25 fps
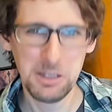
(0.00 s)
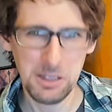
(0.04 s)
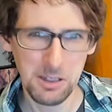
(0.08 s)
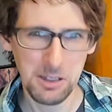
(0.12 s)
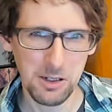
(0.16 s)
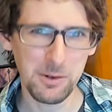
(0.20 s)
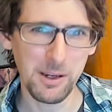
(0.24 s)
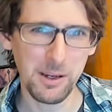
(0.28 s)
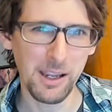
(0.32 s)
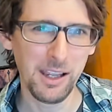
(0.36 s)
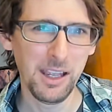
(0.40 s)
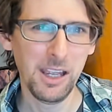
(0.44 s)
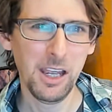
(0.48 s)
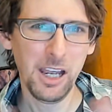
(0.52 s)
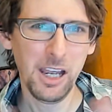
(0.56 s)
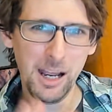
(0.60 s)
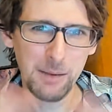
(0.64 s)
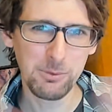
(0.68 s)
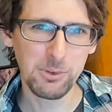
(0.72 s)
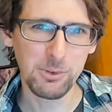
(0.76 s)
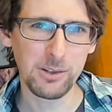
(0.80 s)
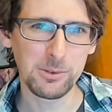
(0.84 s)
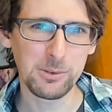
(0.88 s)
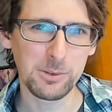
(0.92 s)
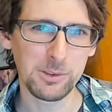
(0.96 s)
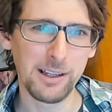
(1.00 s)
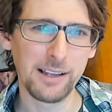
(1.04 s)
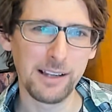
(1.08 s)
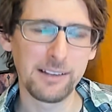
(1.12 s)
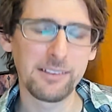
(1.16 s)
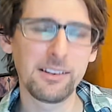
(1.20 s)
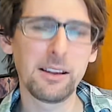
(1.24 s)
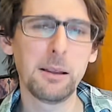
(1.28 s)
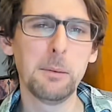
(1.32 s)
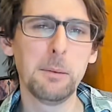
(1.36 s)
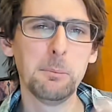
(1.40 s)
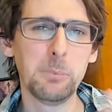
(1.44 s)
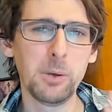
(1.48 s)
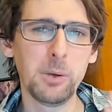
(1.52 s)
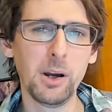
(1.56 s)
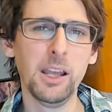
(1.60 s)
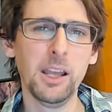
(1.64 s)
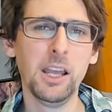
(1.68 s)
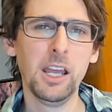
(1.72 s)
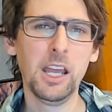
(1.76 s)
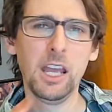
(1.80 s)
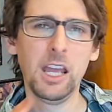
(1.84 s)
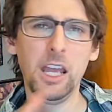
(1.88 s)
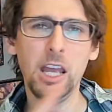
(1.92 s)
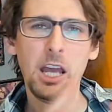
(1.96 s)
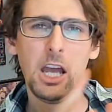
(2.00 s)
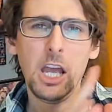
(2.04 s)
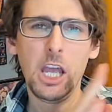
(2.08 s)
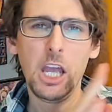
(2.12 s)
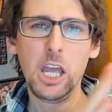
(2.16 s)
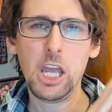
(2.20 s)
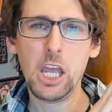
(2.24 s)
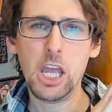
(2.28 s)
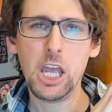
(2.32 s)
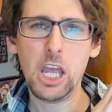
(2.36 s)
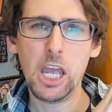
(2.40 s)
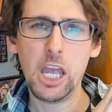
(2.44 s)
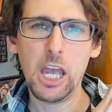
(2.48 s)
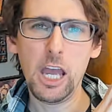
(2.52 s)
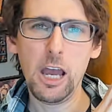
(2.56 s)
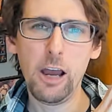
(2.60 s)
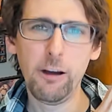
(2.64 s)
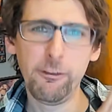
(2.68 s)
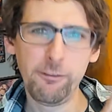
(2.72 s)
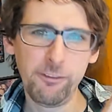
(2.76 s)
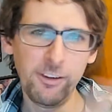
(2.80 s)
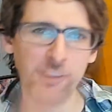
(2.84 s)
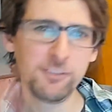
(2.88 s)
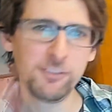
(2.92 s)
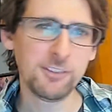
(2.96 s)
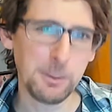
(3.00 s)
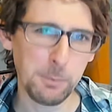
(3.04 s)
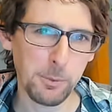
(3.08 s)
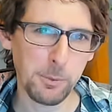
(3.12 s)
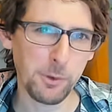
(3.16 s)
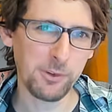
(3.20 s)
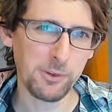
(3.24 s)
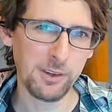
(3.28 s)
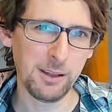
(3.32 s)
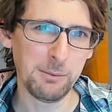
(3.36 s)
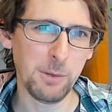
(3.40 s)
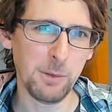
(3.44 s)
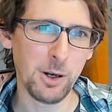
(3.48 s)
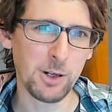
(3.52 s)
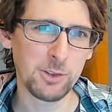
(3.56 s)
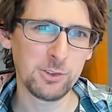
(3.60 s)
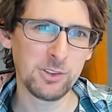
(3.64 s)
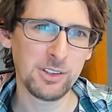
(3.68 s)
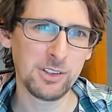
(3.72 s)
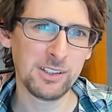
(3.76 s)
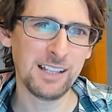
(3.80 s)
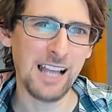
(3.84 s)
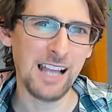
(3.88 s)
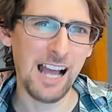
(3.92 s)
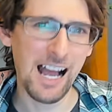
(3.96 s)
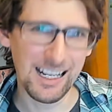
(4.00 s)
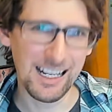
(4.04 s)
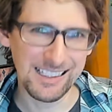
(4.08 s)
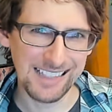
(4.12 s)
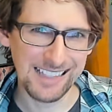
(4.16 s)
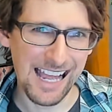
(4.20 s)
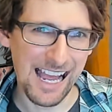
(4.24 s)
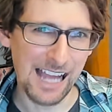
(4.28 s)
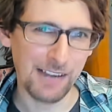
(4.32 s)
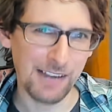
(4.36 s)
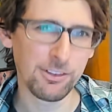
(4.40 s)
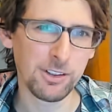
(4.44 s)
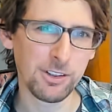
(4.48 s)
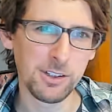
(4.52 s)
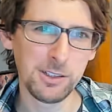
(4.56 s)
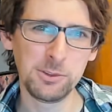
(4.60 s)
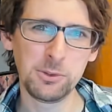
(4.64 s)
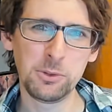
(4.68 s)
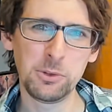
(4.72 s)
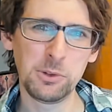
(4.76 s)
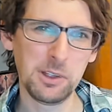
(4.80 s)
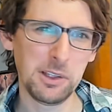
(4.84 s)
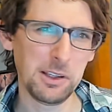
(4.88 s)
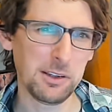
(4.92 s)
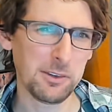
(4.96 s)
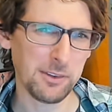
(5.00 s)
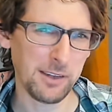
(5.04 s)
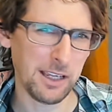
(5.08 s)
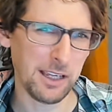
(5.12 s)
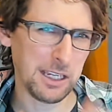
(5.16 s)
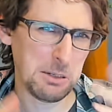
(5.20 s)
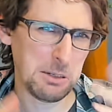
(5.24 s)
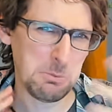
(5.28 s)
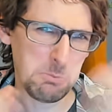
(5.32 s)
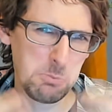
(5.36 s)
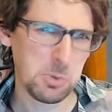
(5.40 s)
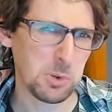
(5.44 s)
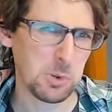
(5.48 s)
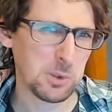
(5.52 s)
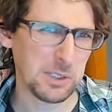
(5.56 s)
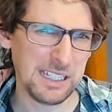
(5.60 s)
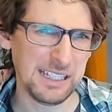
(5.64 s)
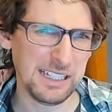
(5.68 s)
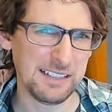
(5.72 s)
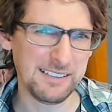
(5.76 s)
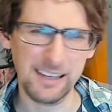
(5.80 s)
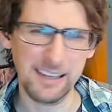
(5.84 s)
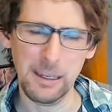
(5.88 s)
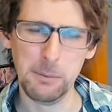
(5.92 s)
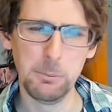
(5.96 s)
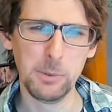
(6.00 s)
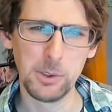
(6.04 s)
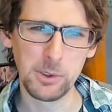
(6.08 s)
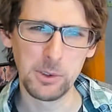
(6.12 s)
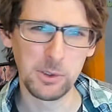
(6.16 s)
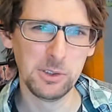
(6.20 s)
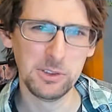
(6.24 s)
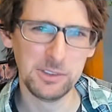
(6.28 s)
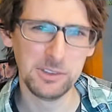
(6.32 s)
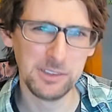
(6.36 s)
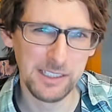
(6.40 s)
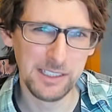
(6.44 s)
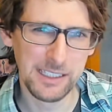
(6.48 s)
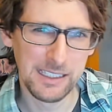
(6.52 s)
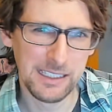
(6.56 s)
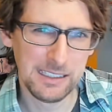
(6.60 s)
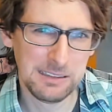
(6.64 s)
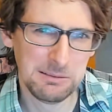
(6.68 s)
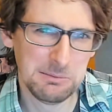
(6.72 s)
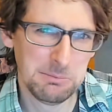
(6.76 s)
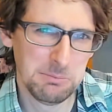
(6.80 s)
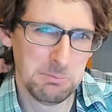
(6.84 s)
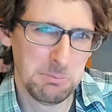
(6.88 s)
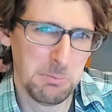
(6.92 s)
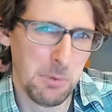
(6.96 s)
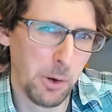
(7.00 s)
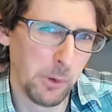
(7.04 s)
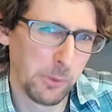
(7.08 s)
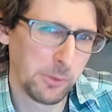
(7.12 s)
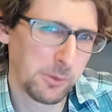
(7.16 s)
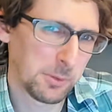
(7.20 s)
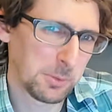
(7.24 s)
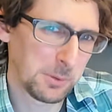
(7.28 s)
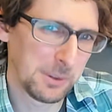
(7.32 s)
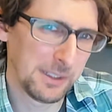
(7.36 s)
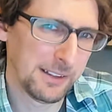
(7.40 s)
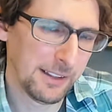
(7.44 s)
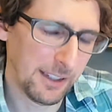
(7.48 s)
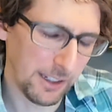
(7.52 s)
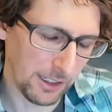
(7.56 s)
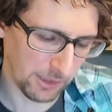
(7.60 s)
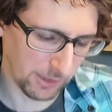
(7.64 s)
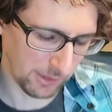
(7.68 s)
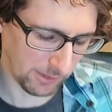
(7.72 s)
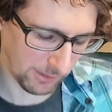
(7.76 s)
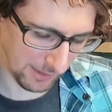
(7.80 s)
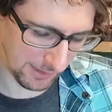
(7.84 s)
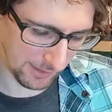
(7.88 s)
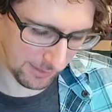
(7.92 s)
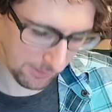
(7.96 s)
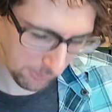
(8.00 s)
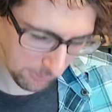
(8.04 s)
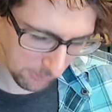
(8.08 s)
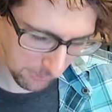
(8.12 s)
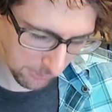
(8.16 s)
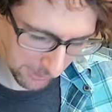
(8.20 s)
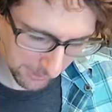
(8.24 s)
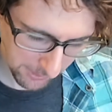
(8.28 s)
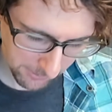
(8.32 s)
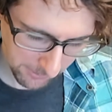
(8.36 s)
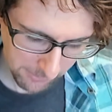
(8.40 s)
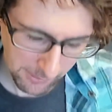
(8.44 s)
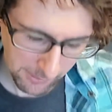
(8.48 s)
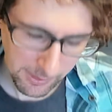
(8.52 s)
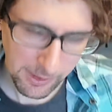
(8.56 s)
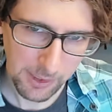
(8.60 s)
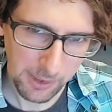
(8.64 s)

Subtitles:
Okay, I'm generalizing, but a 50% margin on average is like pretty typical in most retail industries.